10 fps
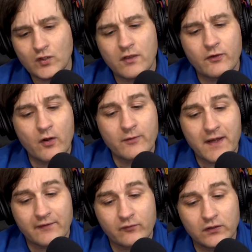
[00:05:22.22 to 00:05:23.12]
Throw them
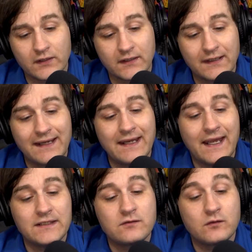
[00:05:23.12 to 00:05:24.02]
out of work,
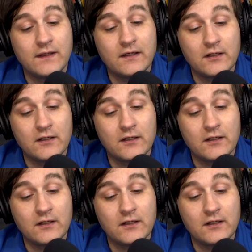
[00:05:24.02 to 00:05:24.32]
and you create